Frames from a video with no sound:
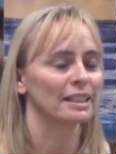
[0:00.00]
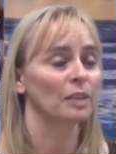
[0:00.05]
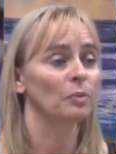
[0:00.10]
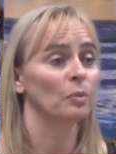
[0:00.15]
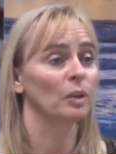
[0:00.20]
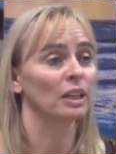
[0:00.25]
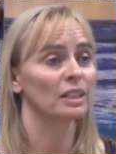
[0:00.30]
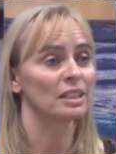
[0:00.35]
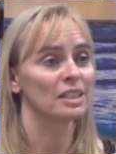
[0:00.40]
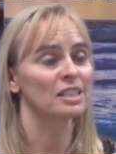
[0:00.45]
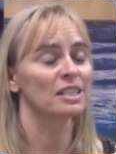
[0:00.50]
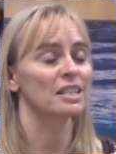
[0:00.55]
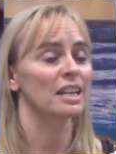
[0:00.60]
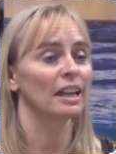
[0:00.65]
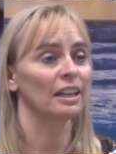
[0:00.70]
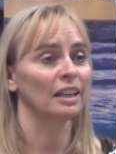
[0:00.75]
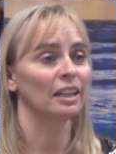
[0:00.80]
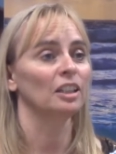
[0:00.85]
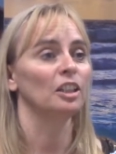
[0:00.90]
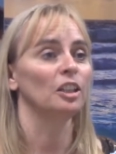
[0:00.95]
and we're
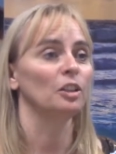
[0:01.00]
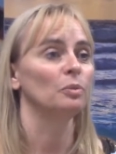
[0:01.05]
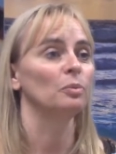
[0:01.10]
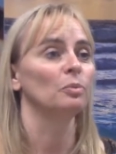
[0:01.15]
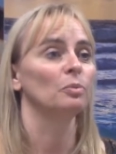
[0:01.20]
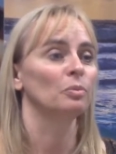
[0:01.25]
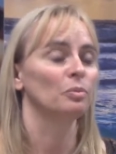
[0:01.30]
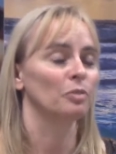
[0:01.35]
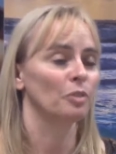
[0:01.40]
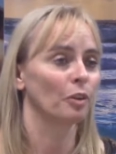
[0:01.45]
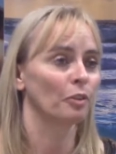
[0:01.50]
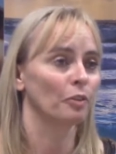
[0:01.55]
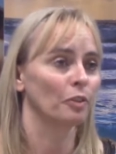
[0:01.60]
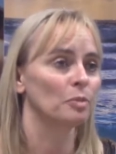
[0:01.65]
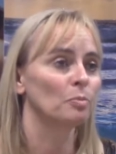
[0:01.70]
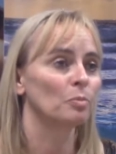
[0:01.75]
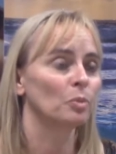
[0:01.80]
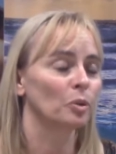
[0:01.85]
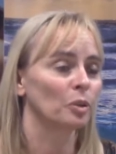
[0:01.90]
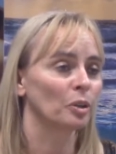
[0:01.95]
understanding new of
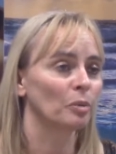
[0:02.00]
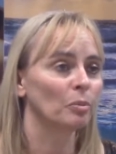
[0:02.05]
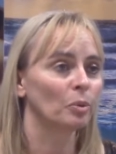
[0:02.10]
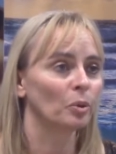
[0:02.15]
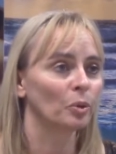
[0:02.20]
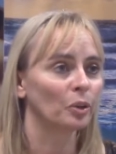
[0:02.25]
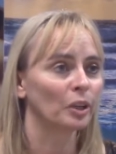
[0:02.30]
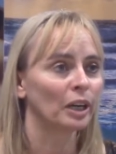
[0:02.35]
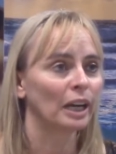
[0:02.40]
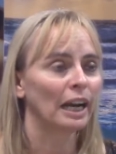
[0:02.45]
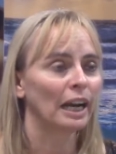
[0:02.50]
it more and more